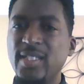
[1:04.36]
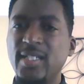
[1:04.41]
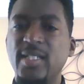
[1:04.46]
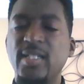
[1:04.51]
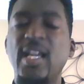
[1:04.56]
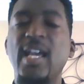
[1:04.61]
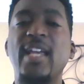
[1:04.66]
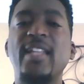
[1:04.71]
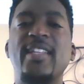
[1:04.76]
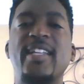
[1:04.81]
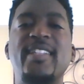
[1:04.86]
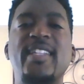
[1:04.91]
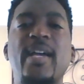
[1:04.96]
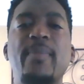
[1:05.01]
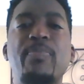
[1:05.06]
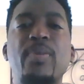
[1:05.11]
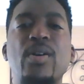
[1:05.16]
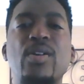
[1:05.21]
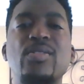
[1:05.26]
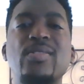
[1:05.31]
in, that
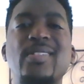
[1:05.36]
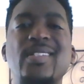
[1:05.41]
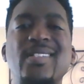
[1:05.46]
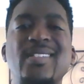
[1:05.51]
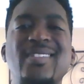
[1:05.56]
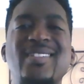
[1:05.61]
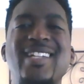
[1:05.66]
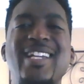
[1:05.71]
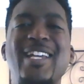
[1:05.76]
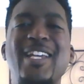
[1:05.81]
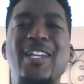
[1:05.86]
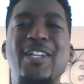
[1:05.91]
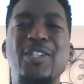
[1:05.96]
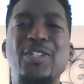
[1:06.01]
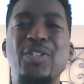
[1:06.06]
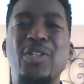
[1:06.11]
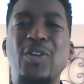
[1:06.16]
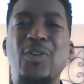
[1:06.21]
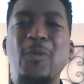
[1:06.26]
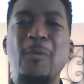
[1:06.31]
that person,
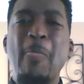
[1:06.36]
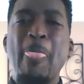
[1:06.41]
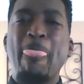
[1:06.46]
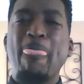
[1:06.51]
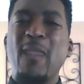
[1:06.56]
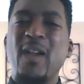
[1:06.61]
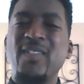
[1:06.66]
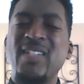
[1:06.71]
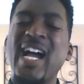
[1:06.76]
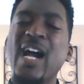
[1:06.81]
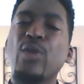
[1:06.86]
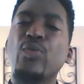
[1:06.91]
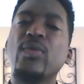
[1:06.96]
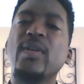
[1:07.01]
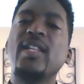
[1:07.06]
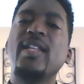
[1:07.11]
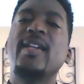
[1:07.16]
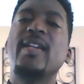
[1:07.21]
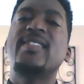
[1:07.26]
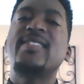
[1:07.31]
they're not
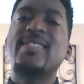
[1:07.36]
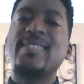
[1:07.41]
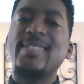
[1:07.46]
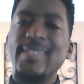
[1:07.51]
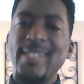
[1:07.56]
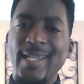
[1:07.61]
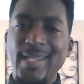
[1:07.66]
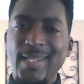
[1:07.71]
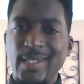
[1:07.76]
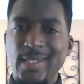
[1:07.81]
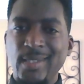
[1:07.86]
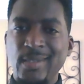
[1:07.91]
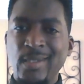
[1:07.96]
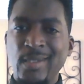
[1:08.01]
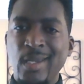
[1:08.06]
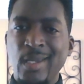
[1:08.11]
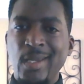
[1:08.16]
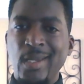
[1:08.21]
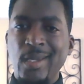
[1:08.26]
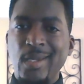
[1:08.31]
really excelling
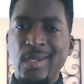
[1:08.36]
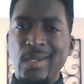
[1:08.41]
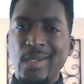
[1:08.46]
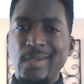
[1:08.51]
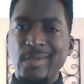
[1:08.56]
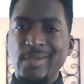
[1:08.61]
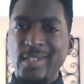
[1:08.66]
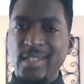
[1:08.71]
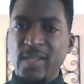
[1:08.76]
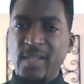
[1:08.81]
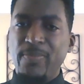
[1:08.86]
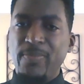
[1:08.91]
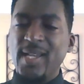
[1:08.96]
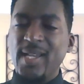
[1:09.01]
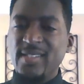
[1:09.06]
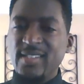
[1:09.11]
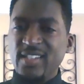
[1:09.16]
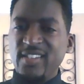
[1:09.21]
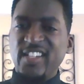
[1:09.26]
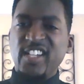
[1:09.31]
to the
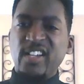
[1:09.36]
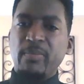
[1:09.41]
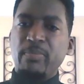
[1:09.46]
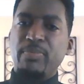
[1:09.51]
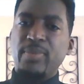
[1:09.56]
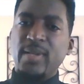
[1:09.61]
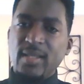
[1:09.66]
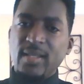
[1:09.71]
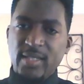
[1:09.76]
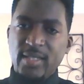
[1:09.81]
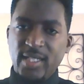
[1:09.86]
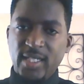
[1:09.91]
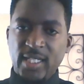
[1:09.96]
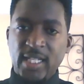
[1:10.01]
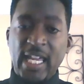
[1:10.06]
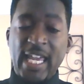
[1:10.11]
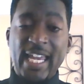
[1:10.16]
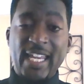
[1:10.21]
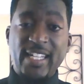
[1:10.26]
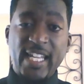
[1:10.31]
best of their ability
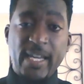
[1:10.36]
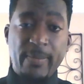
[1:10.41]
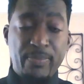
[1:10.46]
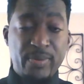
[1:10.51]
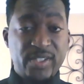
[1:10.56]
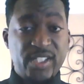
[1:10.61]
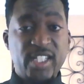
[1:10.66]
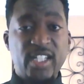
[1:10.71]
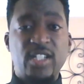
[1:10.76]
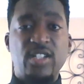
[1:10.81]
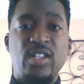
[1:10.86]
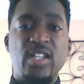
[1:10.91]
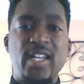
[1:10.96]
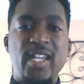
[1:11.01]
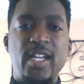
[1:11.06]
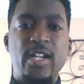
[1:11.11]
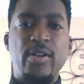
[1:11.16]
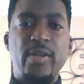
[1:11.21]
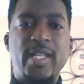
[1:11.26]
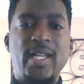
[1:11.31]
in that particular
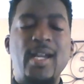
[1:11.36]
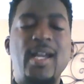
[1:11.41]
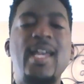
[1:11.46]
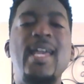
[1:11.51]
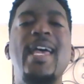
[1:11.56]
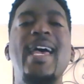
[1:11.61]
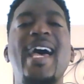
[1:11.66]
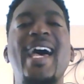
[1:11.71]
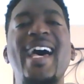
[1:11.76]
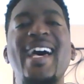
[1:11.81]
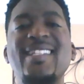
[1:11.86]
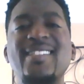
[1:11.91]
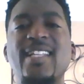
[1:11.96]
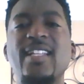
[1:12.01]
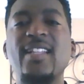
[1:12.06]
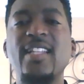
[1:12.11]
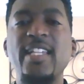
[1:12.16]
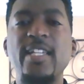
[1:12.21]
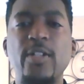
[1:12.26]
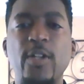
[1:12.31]
area. As a
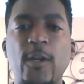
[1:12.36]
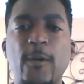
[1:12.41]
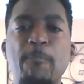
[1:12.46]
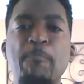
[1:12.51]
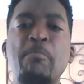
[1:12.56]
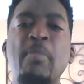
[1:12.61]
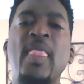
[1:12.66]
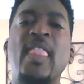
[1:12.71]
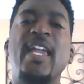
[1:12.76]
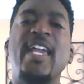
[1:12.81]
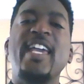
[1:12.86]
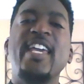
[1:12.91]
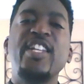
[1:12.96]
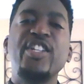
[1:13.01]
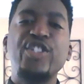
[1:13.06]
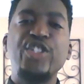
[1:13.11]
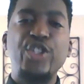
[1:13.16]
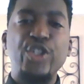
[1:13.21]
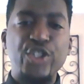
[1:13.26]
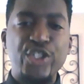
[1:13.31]
leader, it
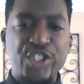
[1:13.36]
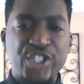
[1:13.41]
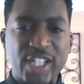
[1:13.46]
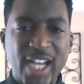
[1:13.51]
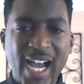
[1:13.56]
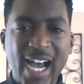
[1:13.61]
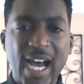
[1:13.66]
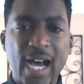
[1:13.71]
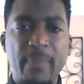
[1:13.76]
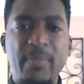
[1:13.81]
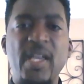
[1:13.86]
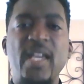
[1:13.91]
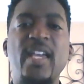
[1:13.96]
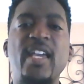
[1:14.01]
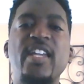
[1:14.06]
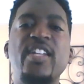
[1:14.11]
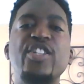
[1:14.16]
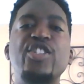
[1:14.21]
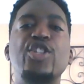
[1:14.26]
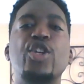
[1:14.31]
is your job,
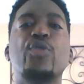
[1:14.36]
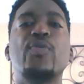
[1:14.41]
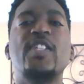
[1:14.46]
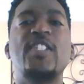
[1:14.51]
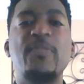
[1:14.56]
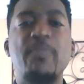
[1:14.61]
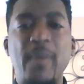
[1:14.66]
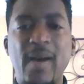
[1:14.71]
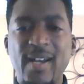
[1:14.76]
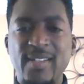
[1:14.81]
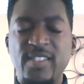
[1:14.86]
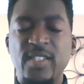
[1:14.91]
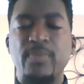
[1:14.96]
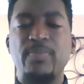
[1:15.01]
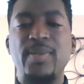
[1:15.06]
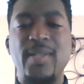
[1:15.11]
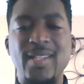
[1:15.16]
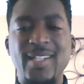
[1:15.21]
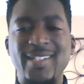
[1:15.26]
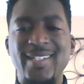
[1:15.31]
it is your
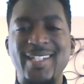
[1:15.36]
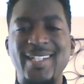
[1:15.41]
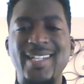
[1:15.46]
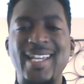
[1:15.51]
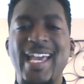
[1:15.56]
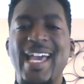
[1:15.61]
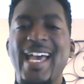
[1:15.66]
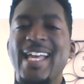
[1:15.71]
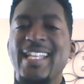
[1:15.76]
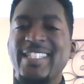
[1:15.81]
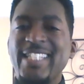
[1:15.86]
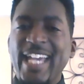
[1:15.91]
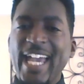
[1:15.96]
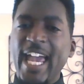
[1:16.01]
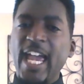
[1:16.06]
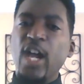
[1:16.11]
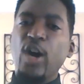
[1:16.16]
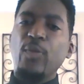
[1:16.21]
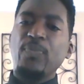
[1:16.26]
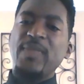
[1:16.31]
responsibility to
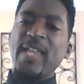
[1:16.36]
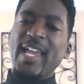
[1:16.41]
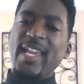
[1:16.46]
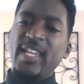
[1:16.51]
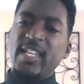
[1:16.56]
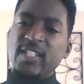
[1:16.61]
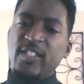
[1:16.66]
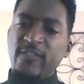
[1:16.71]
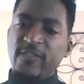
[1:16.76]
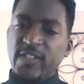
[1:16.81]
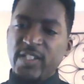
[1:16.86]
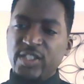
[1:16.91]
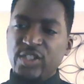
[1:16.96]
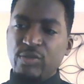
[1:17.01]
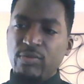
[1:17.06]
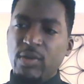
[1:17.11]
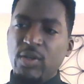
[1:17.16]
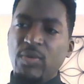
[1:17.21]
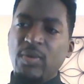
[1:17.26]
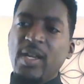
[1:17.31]
help that
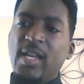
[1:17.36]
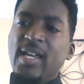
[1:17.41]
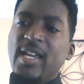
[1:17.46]
individual,